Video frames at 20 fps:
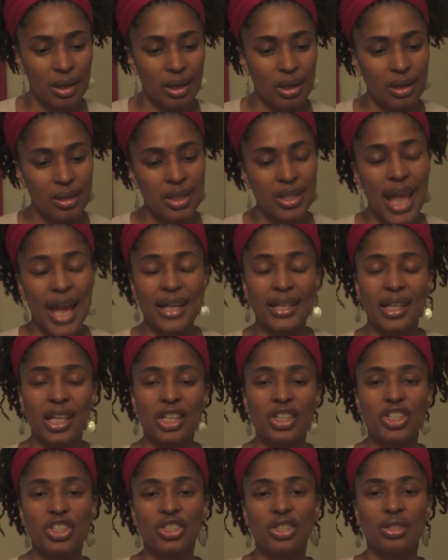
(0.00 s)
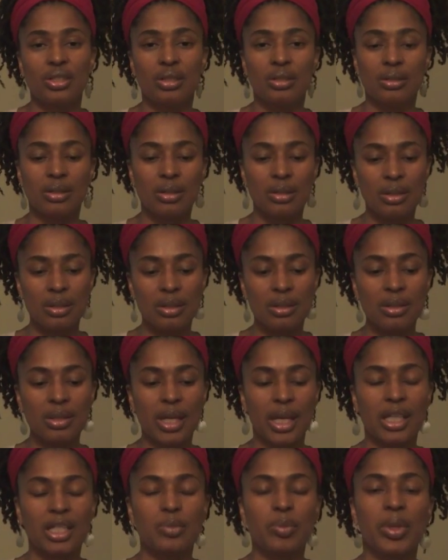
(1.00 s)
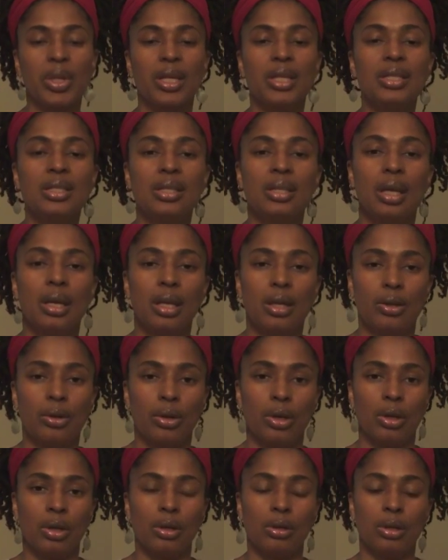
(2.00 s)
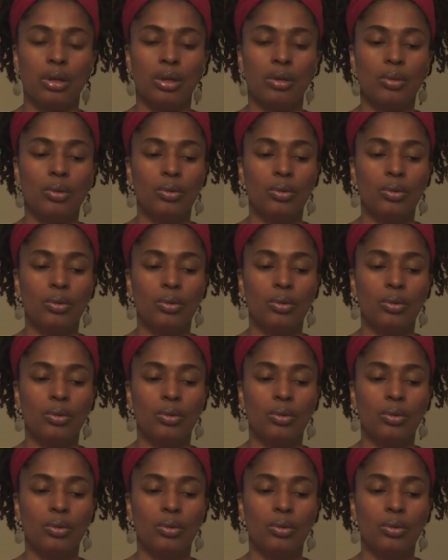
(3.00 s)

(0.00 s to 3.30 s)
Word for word: stagnation takes place in that area,